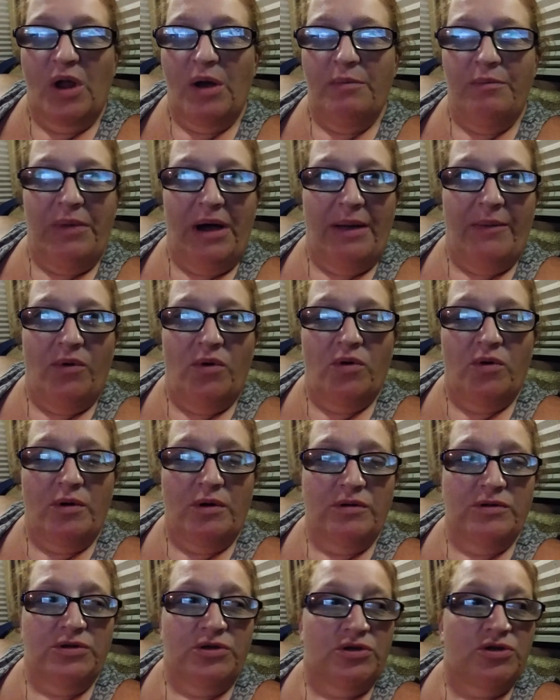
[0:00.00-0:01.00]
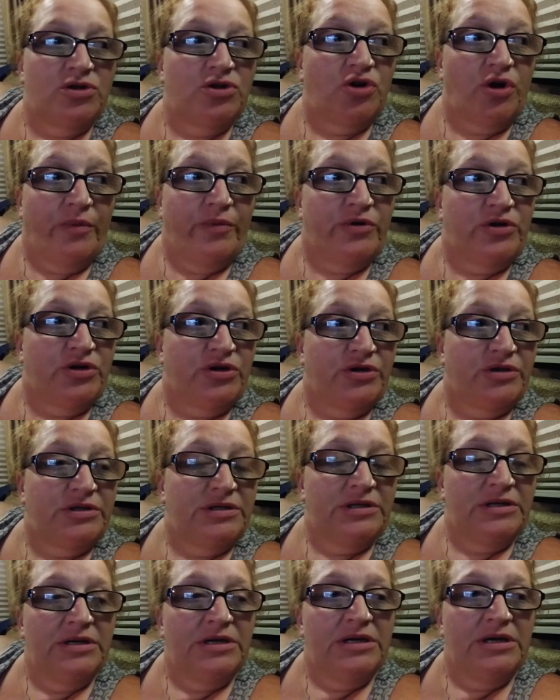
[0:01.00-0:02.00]
Bible quotes or scriptures,
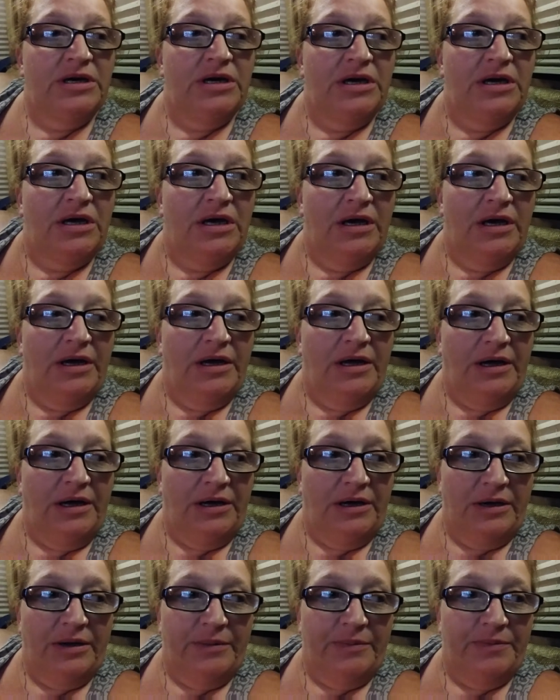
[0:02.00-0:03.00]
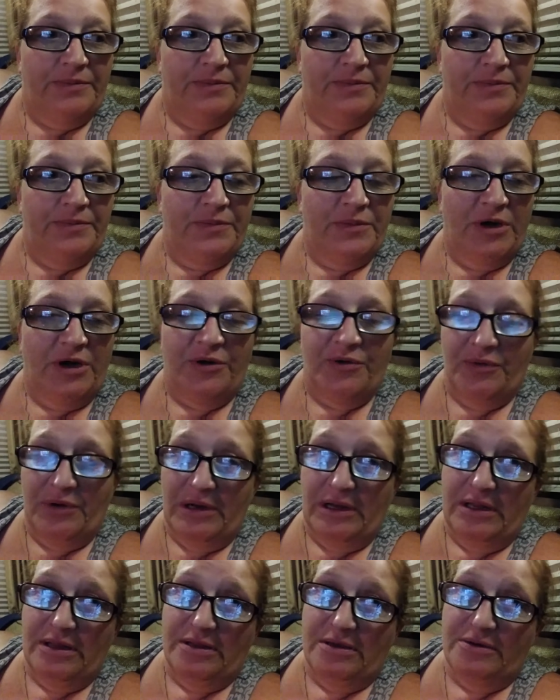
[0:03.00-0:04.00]
and
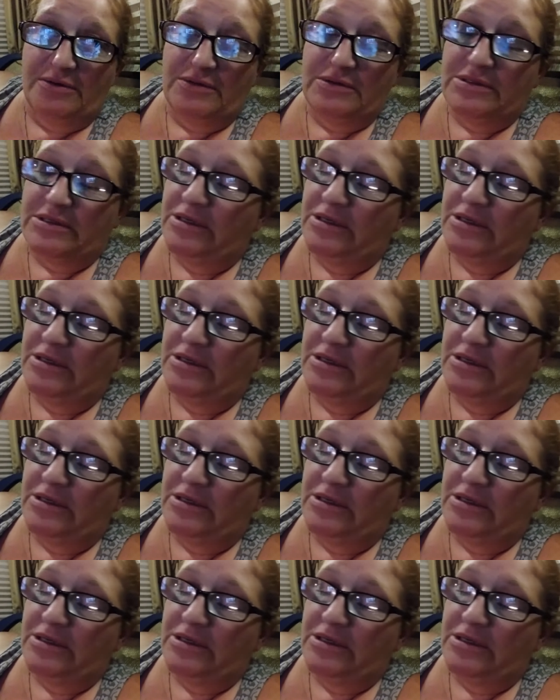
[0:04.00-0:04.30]
reading those.